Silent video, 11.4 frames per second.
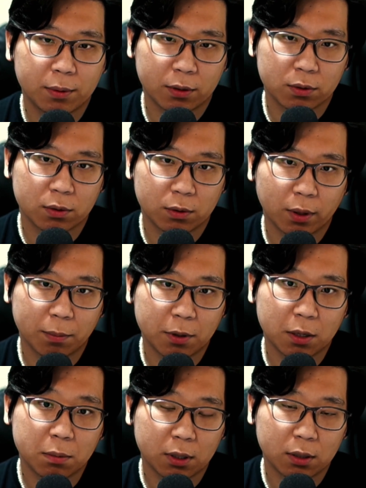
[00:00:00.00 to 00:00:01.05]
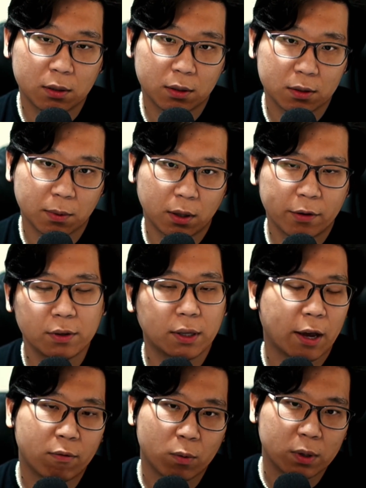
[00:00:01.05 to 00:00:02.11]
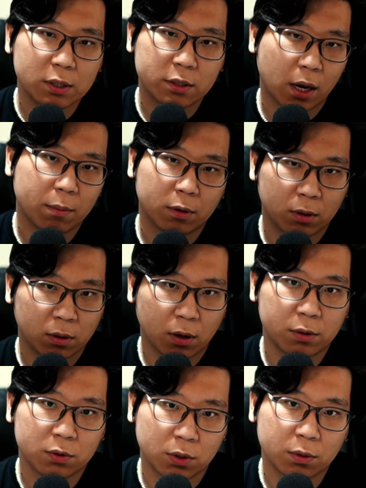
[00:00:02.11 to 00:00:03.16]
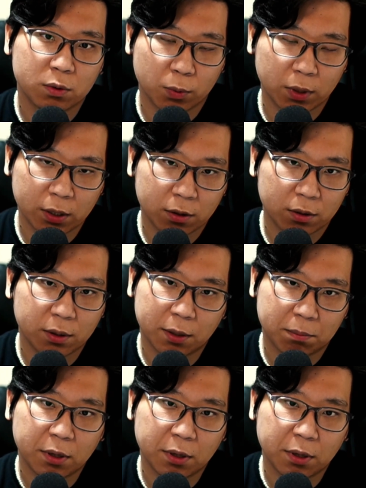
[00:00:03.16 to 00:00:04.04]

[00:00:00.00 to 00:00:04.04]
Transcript: also do like B2B as well. I feel like everyone in cyber also is willing to do like